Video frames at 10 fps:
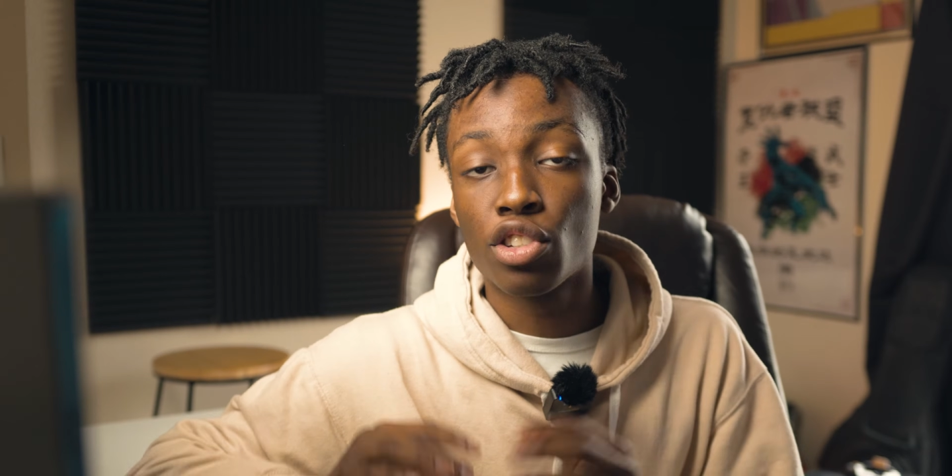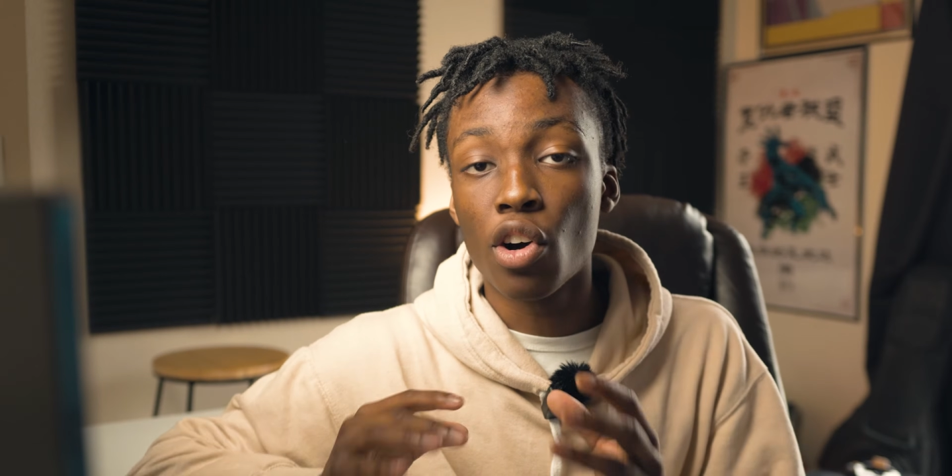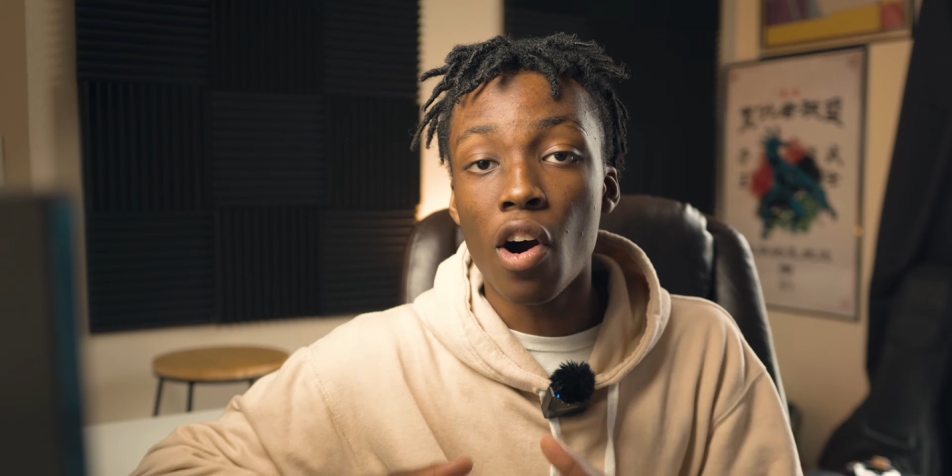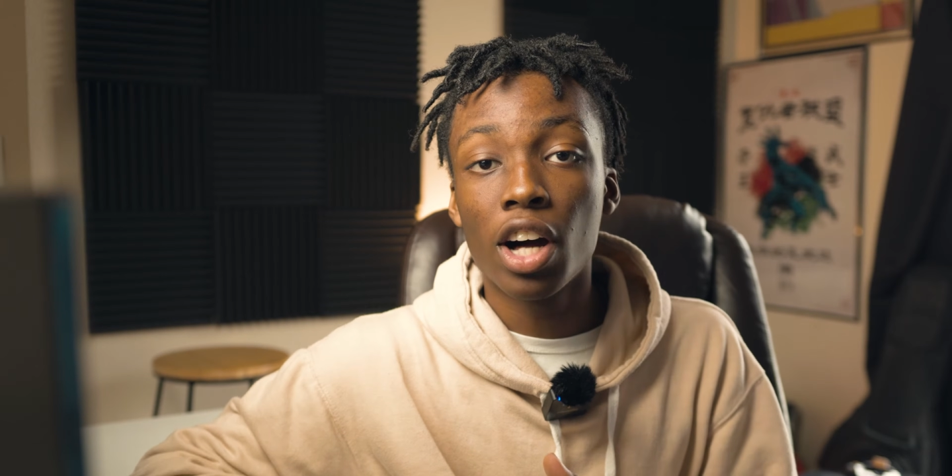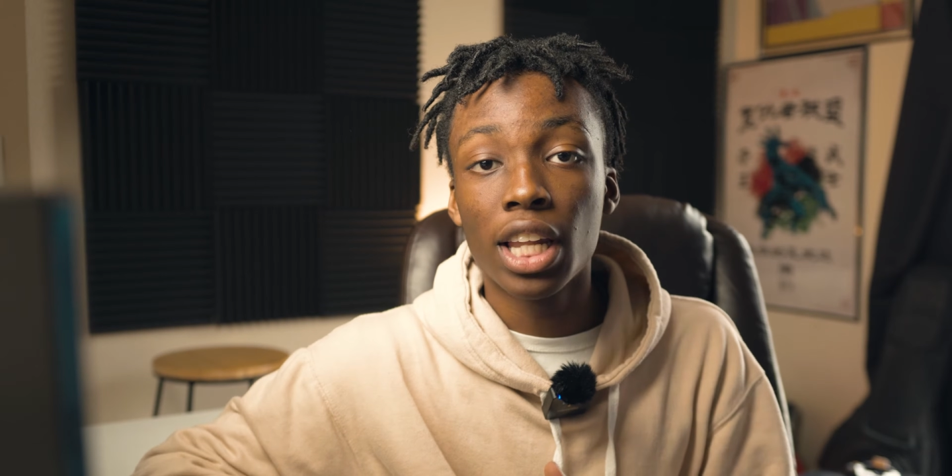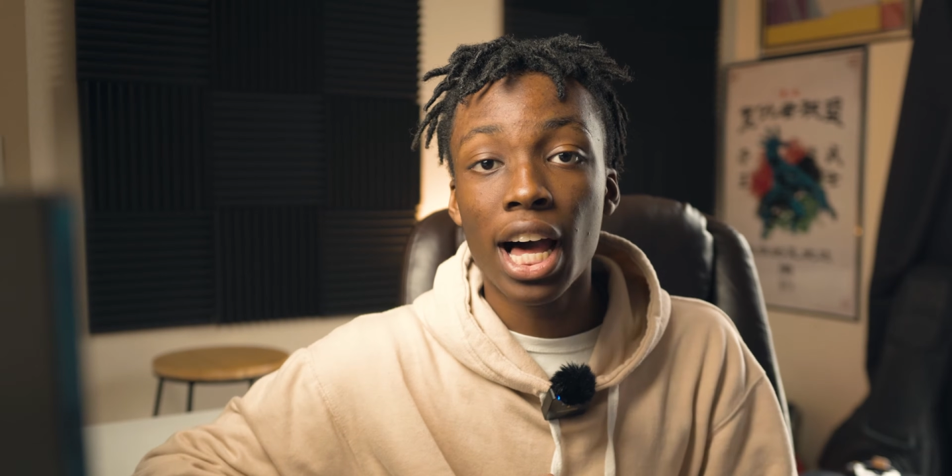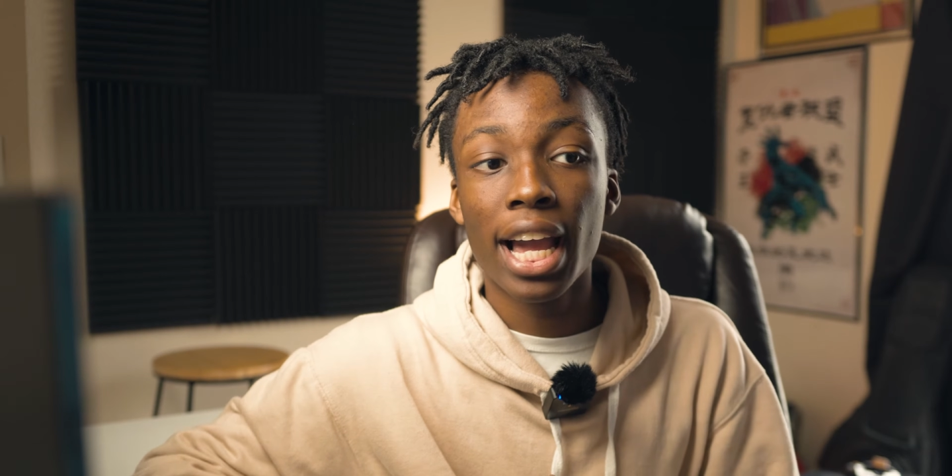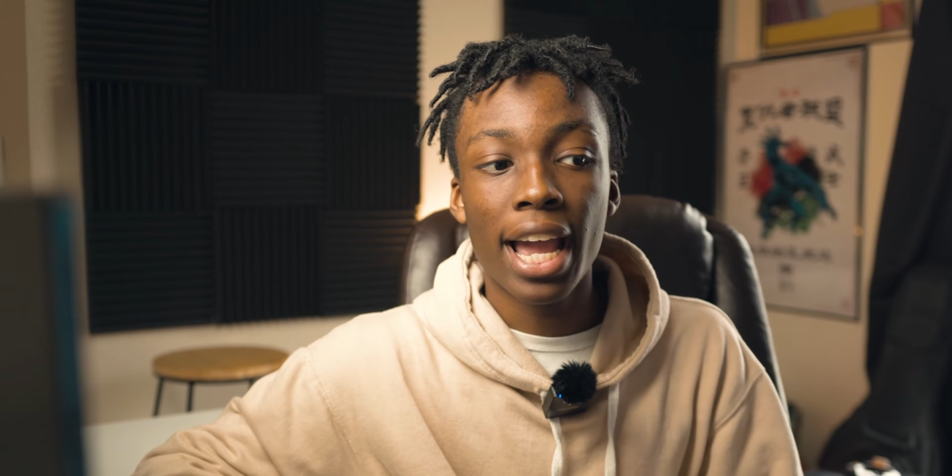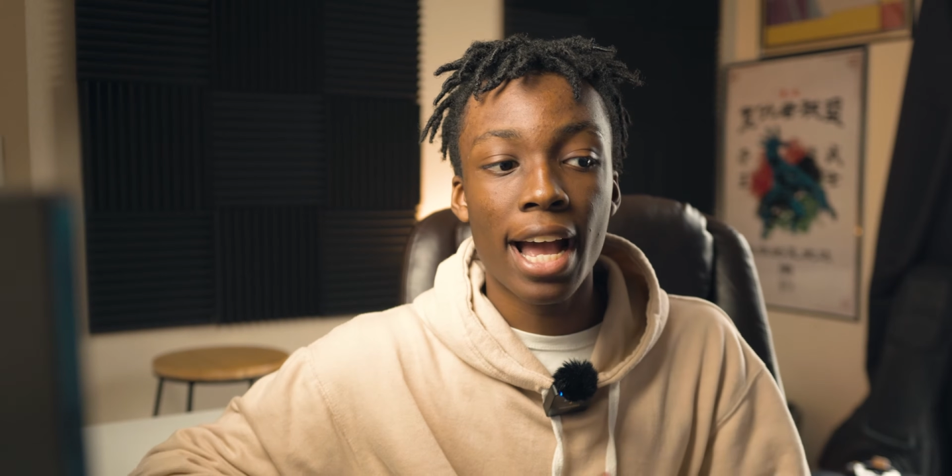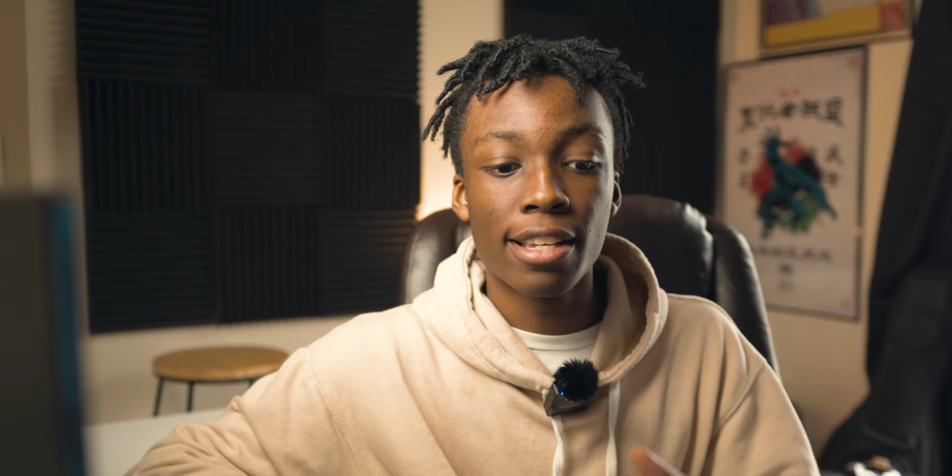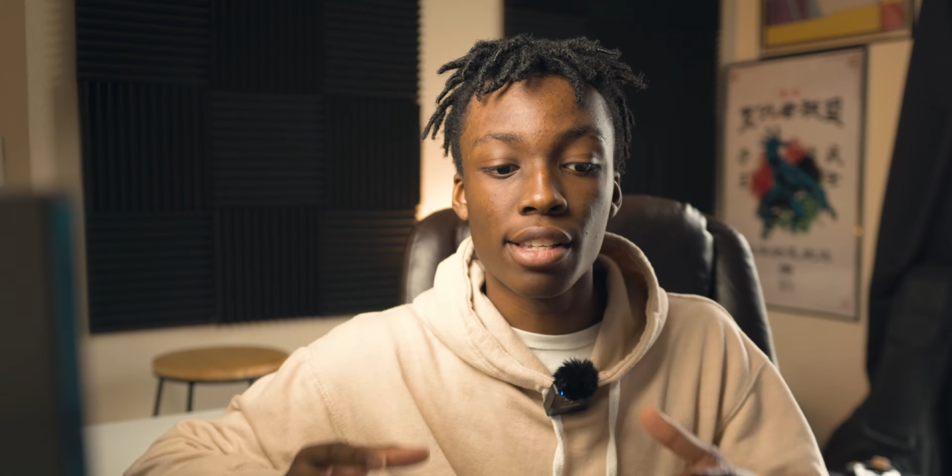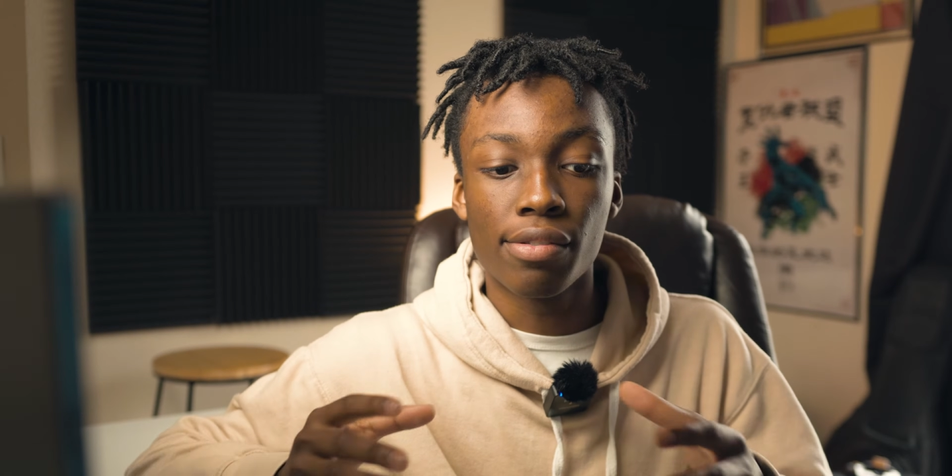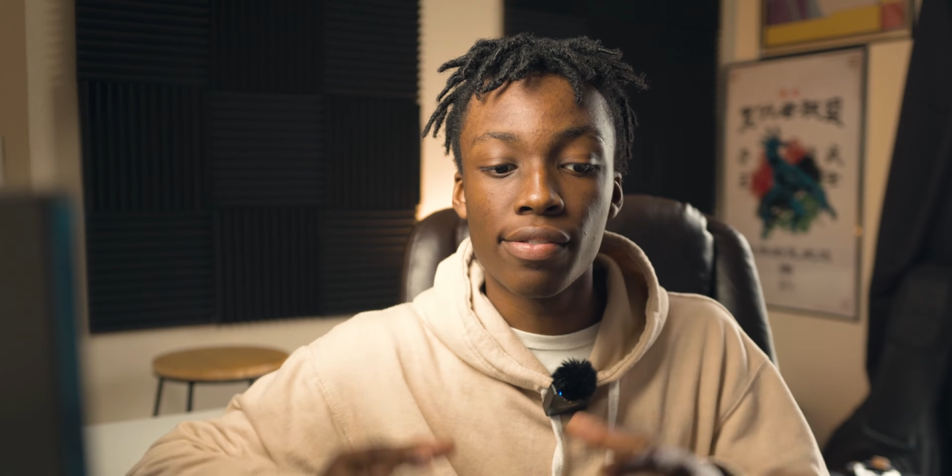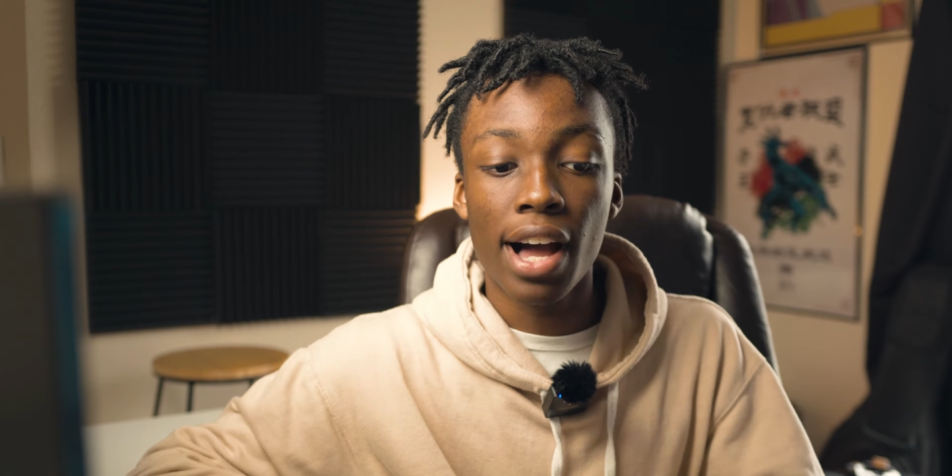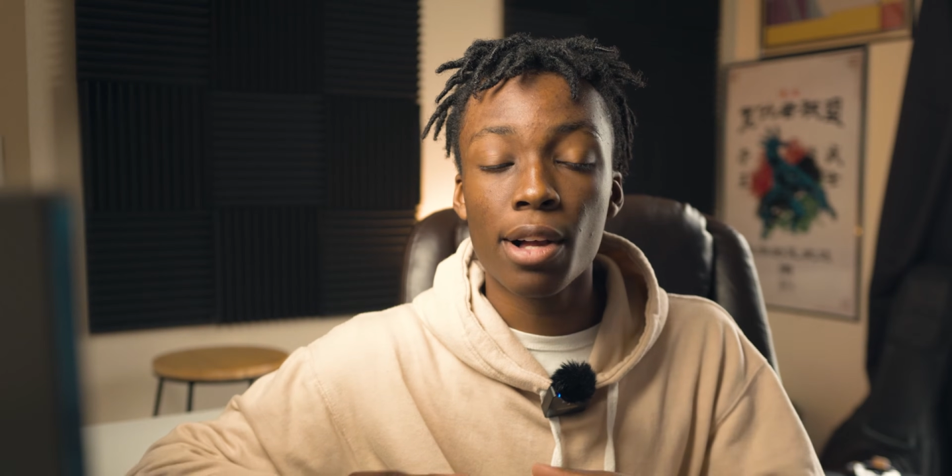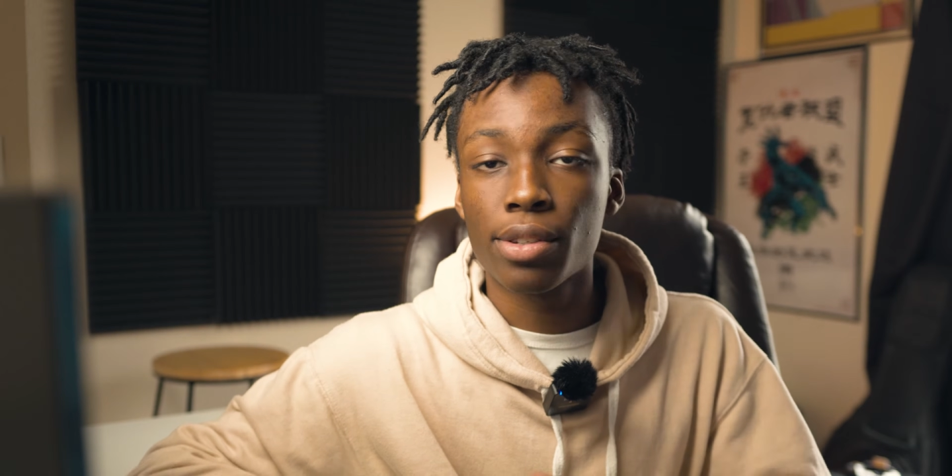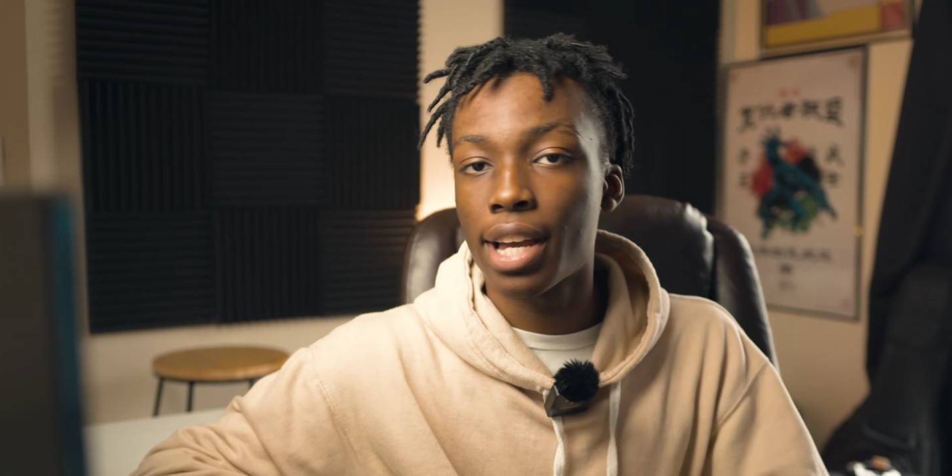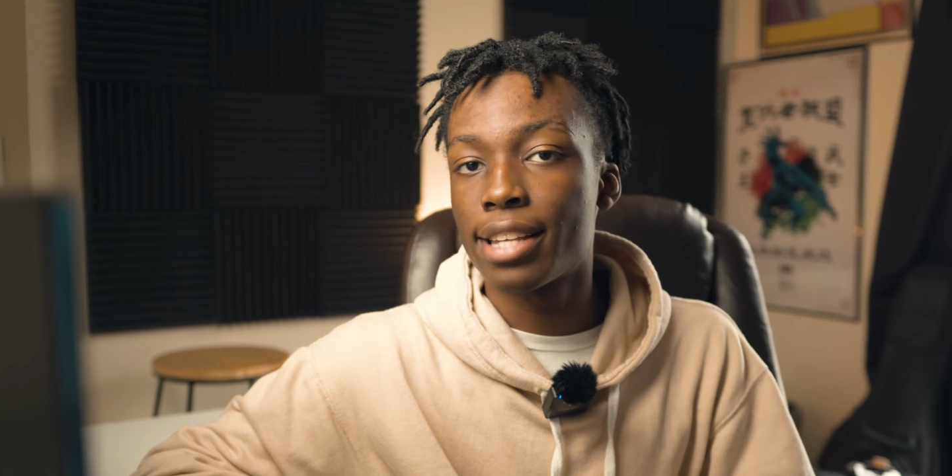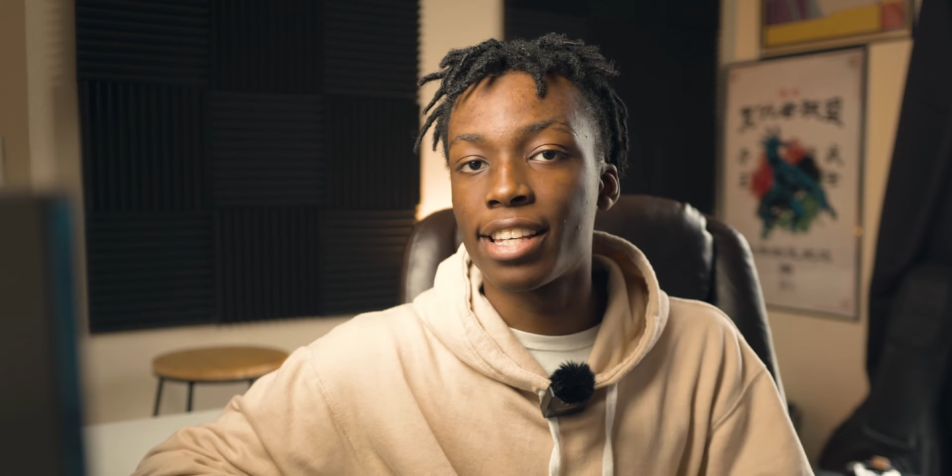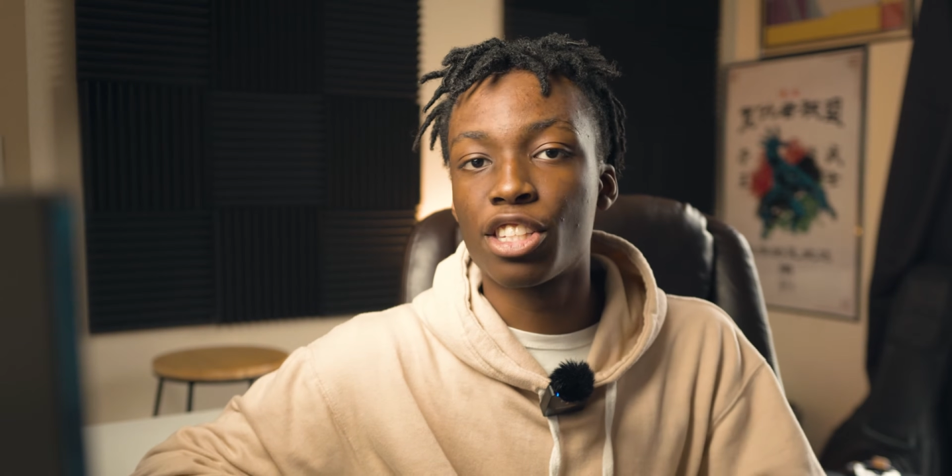So all I has a file
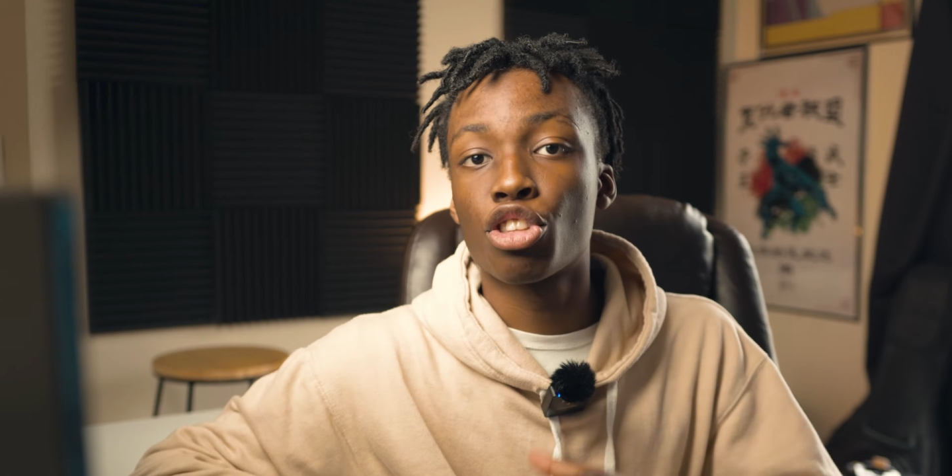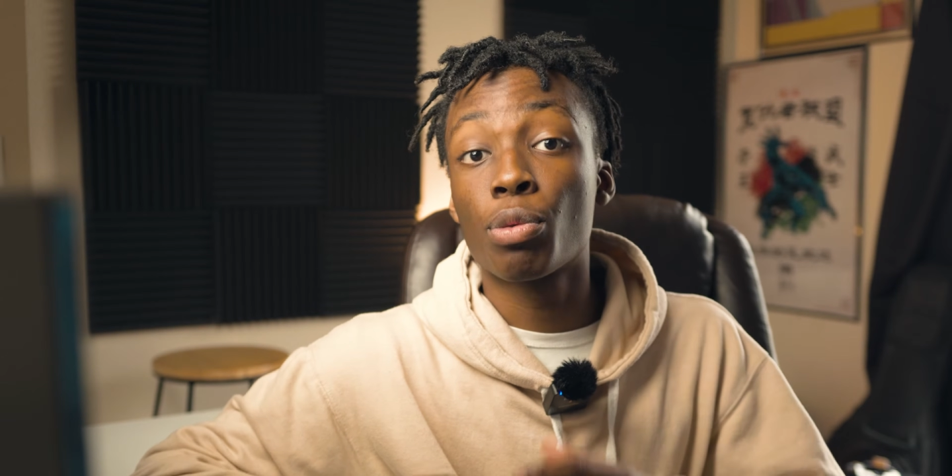size that's